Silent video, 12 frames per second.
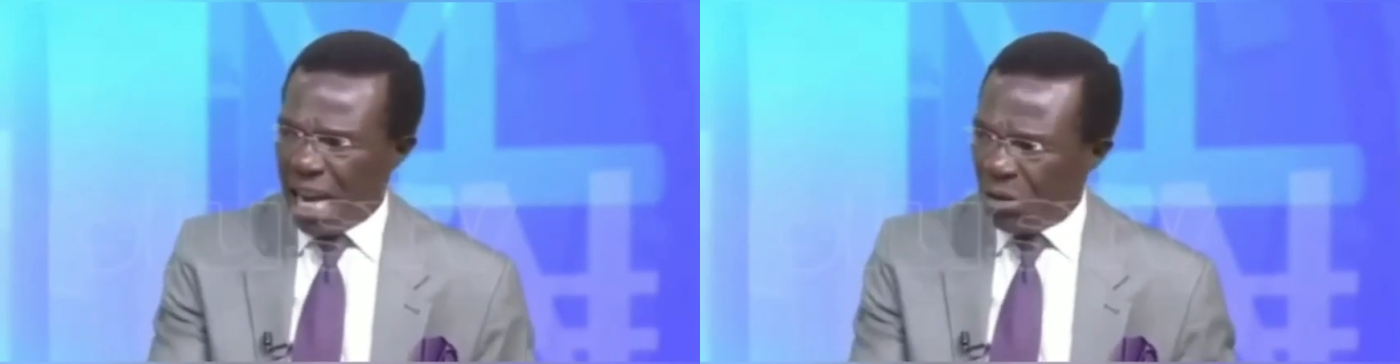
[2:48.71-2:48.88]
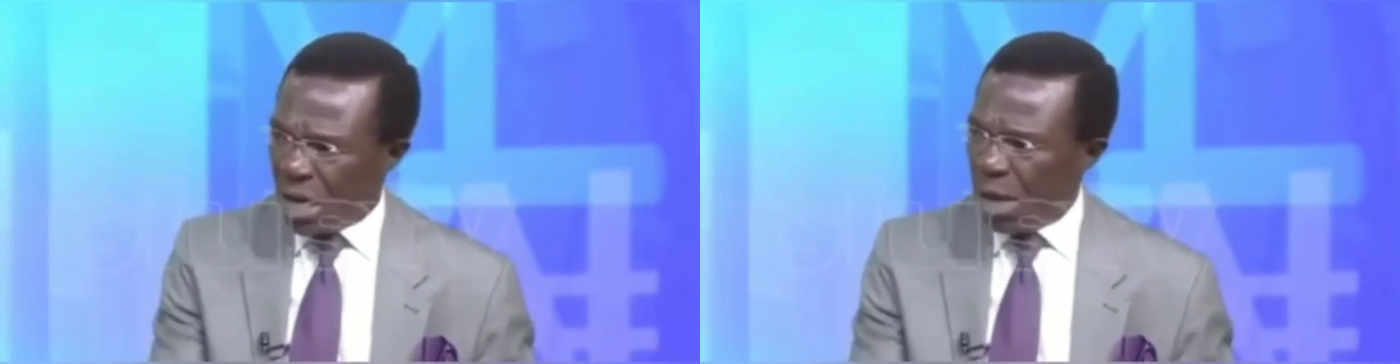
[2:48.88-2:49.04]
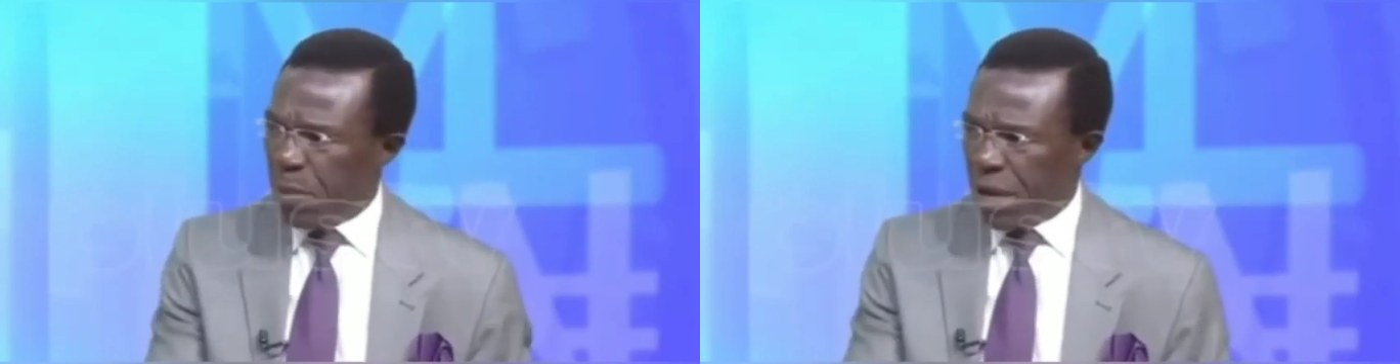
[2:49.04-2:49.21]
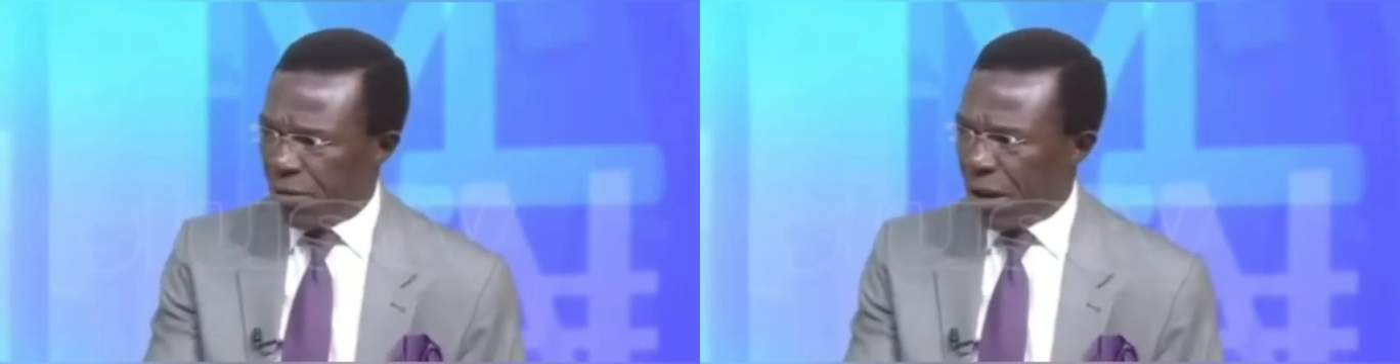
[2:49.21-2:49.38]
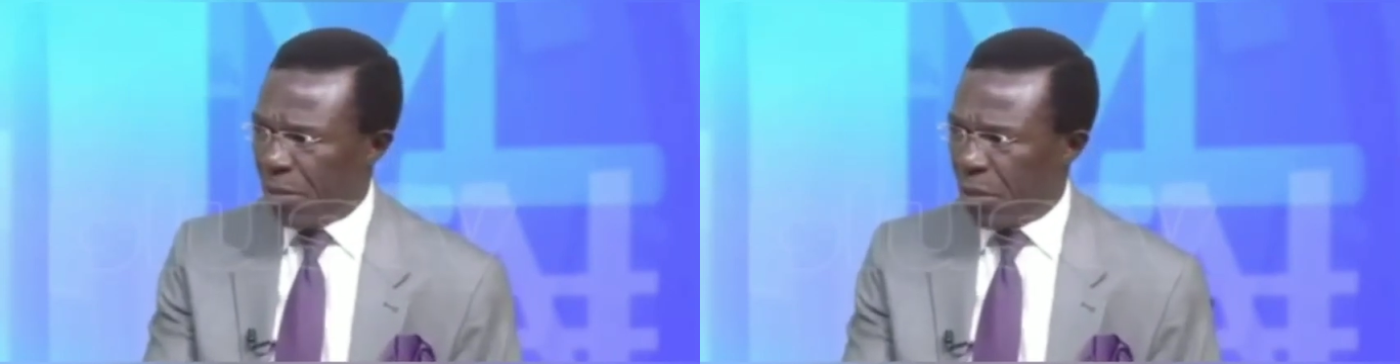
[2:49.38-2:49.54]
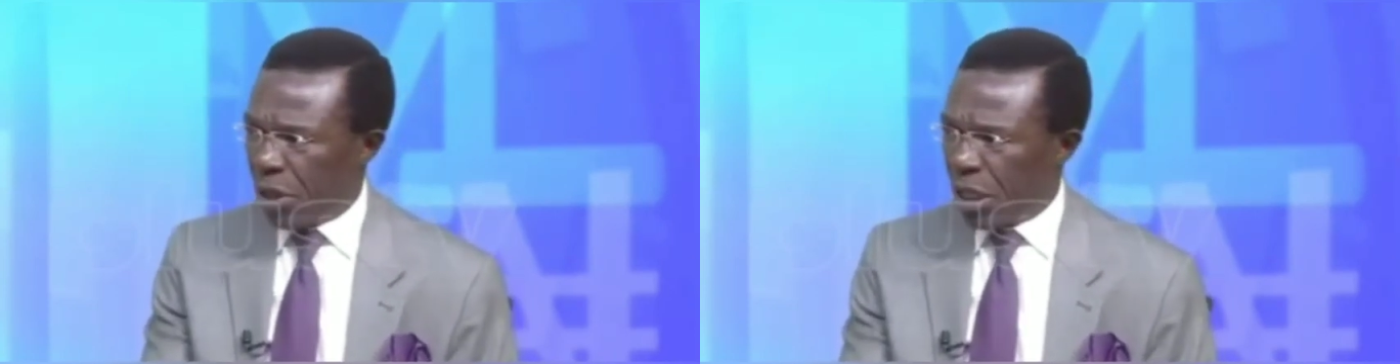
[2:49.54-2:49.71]
I'll keep
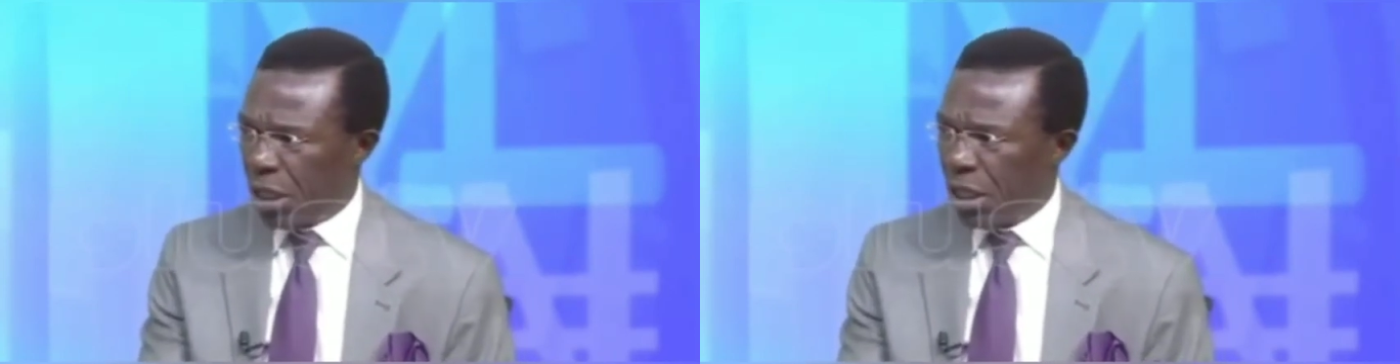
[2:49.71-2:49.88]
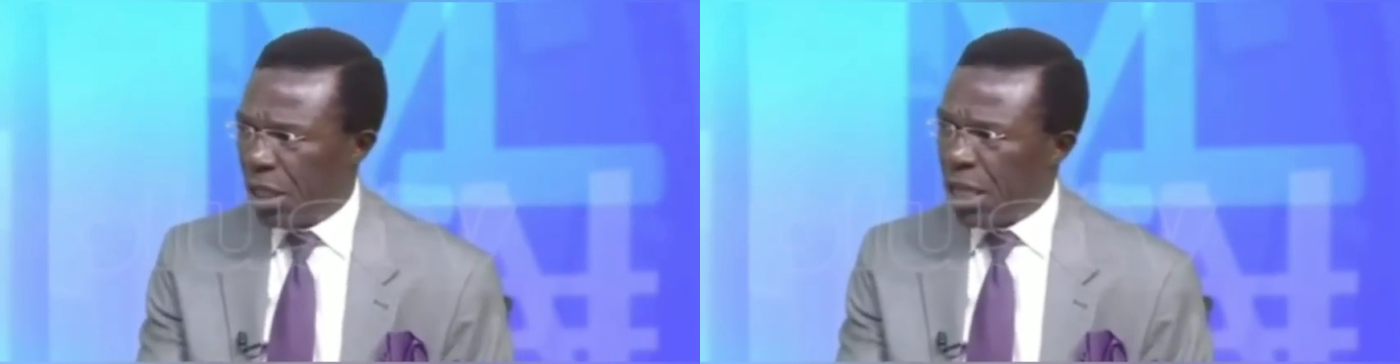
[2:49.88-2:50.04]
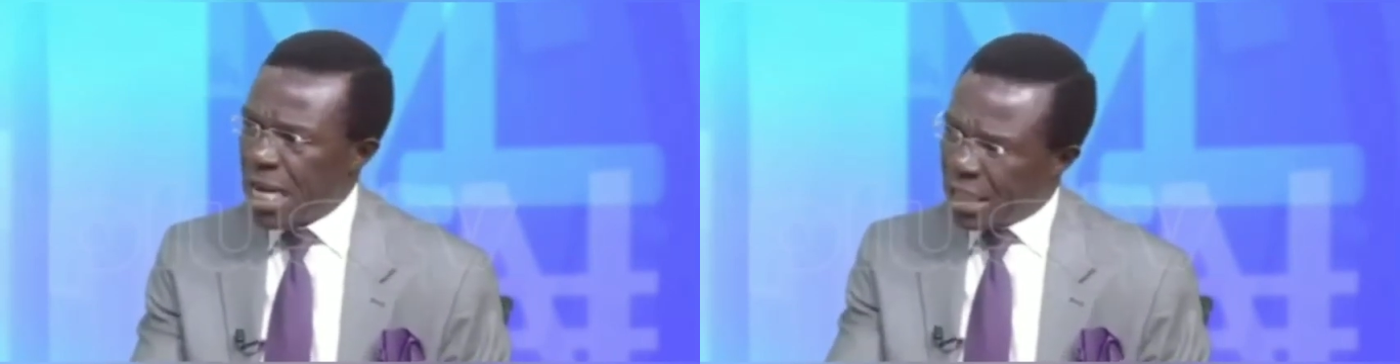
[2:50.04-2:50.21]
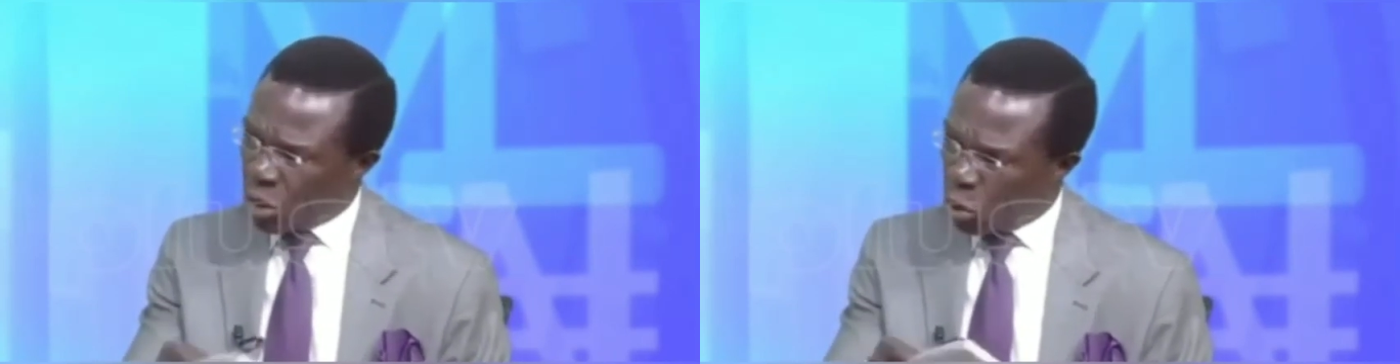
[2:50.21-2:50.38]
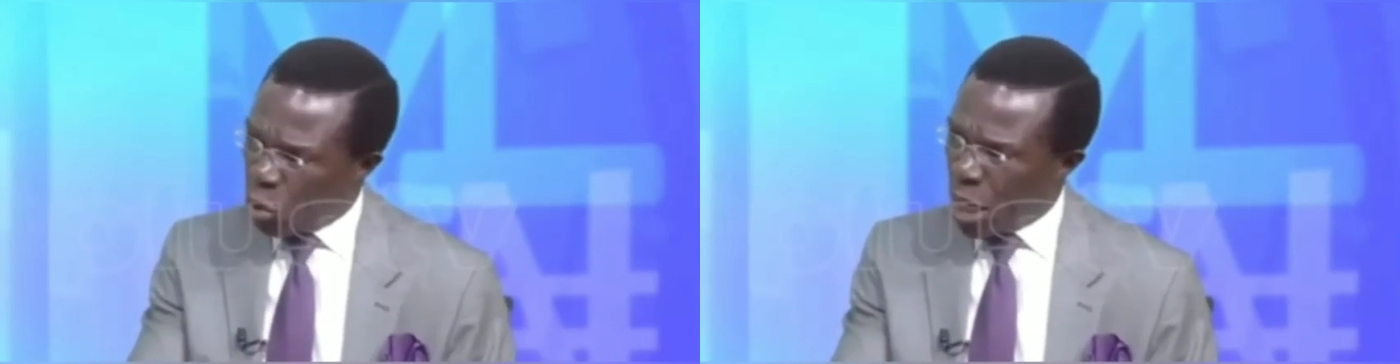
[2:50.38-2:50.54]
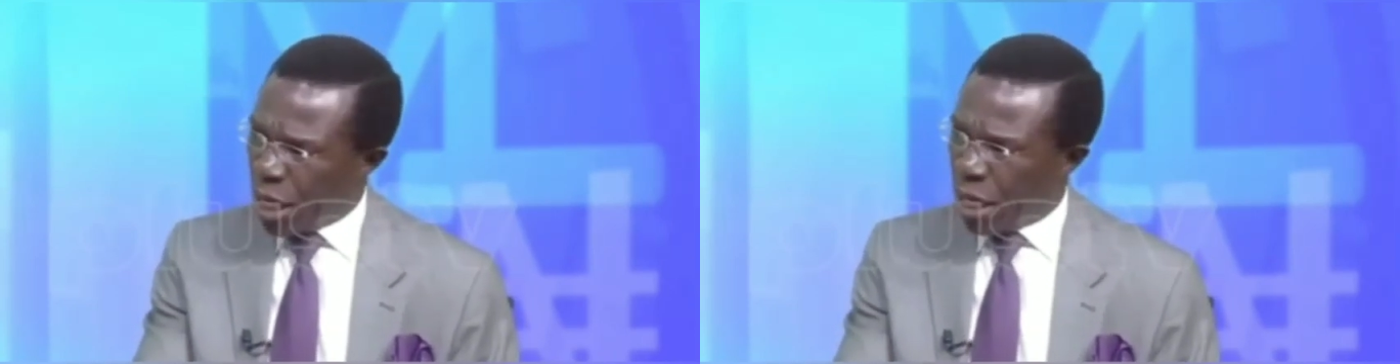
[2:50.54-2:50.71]
giving her money.
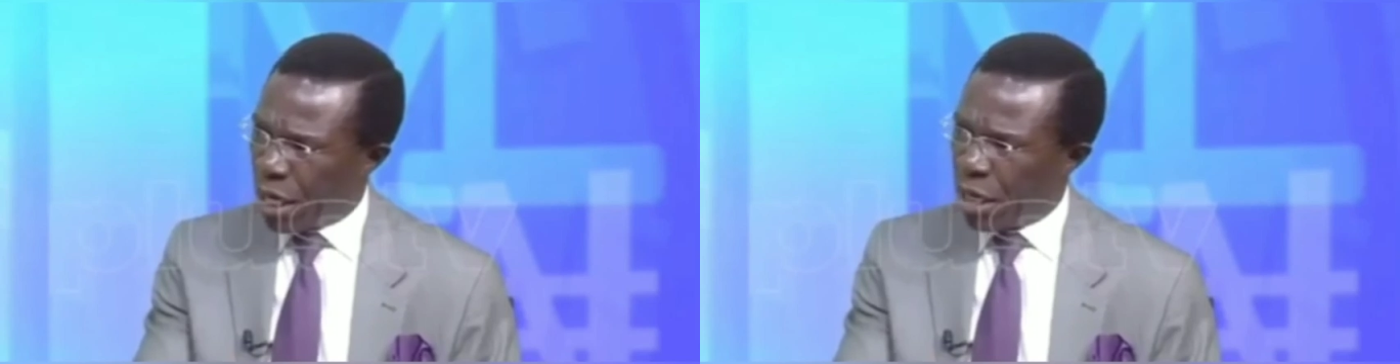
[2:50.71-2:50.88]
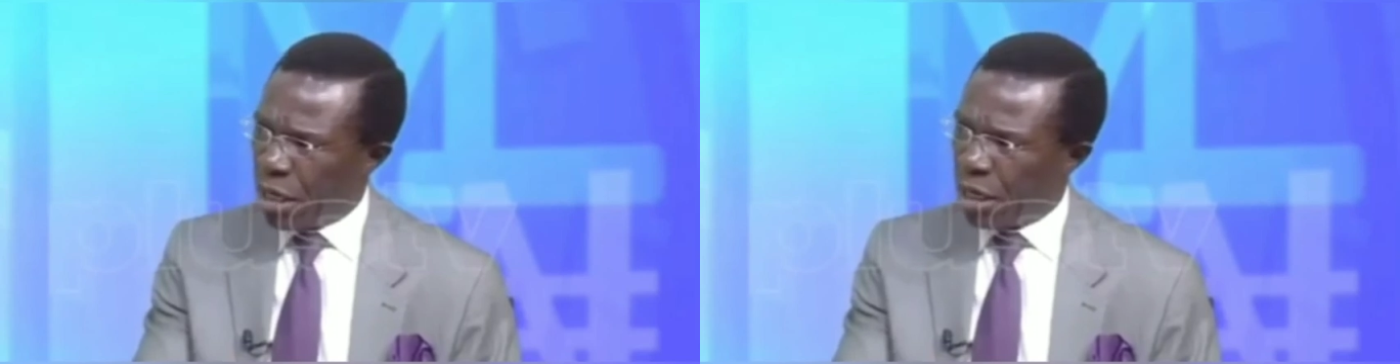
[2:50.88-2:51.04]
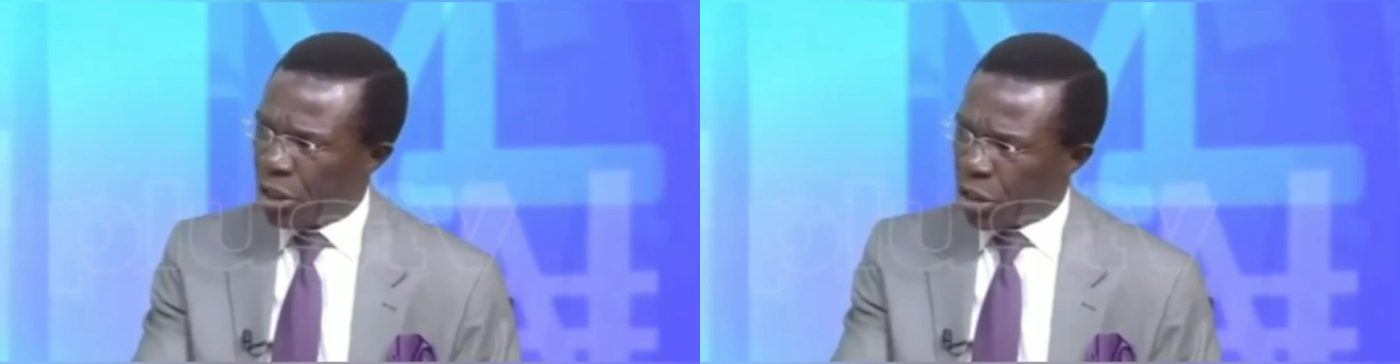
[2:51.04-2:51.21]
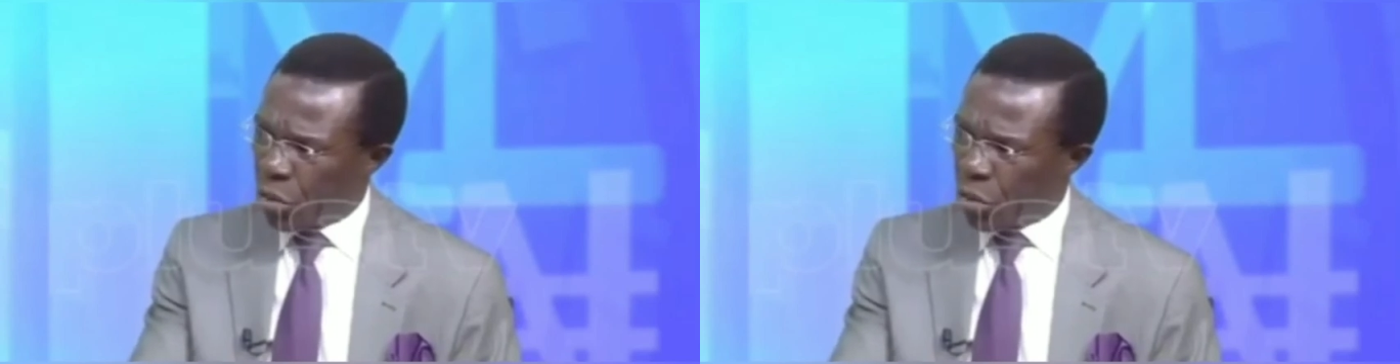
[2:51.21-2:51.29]
Next week, she